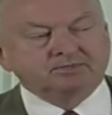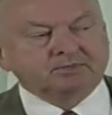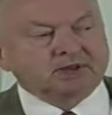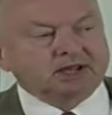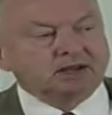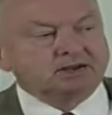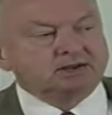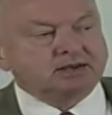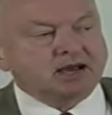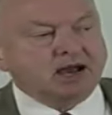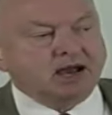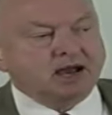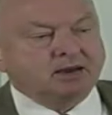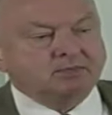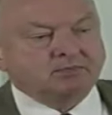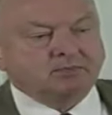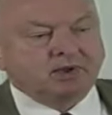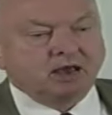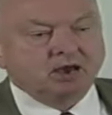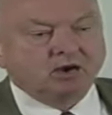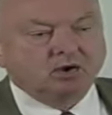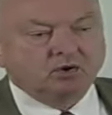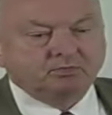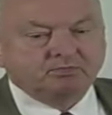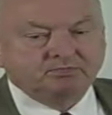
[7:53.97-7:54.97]
Tom
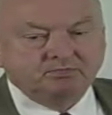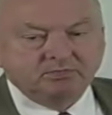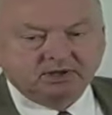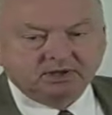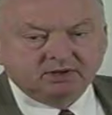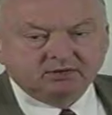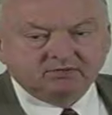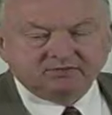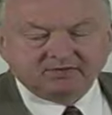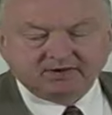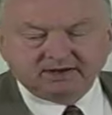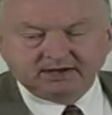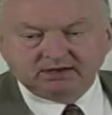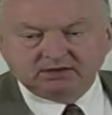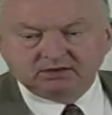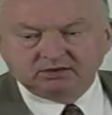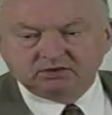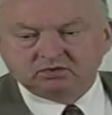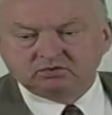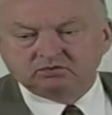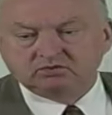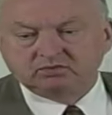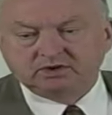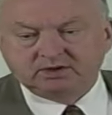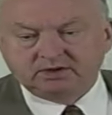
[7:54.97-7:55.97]
helped me find the
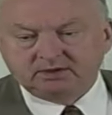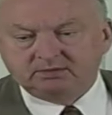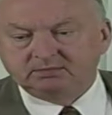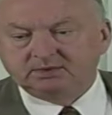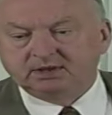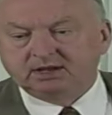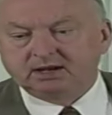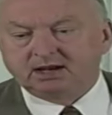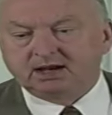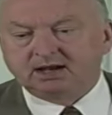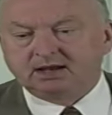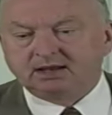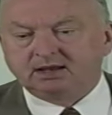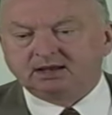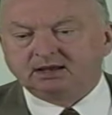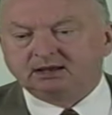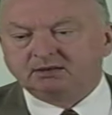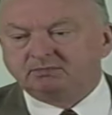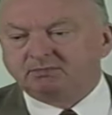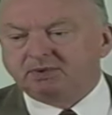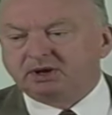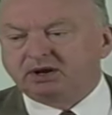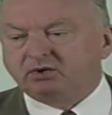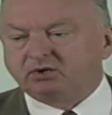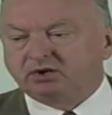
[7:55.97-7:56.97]
dream that I
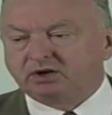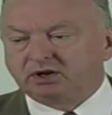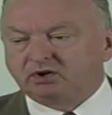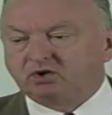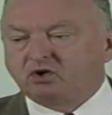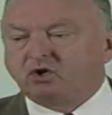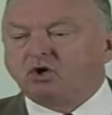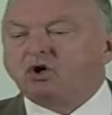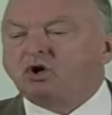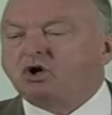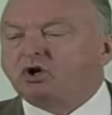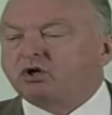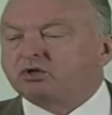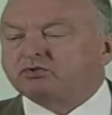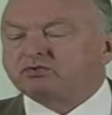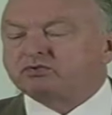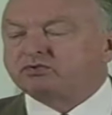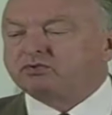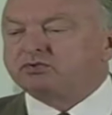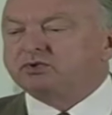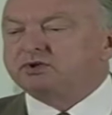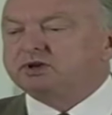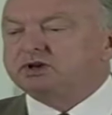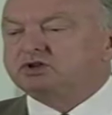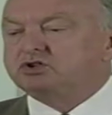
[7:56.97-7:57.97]
had buried all
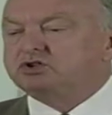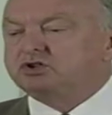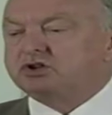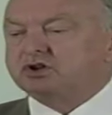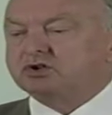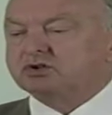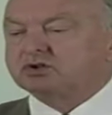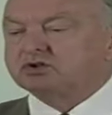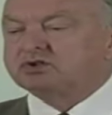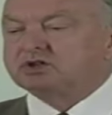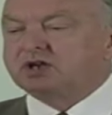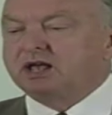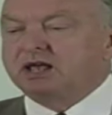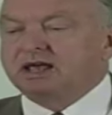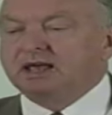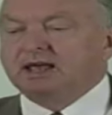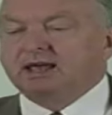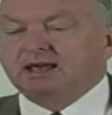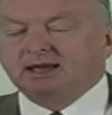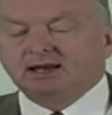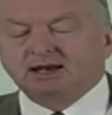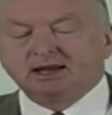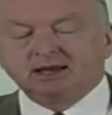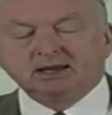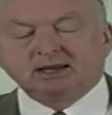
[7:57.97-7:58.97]
through these years,
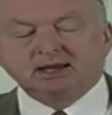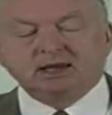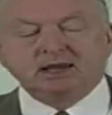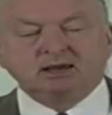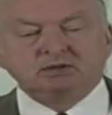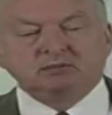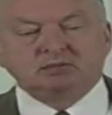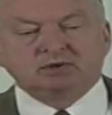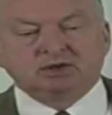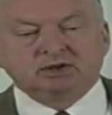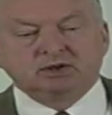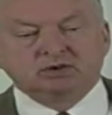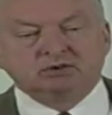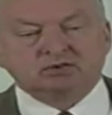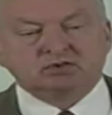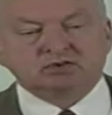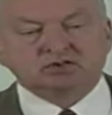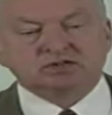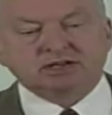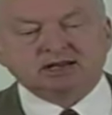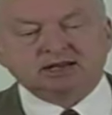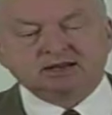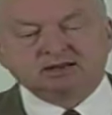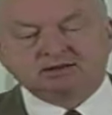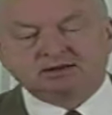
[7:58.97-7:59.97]
and I came to
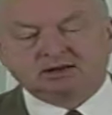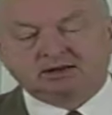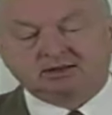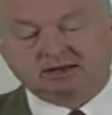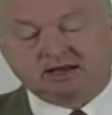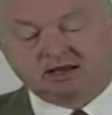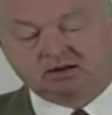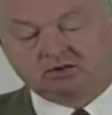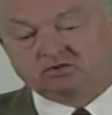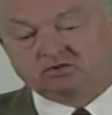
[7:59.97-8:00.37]
understand that that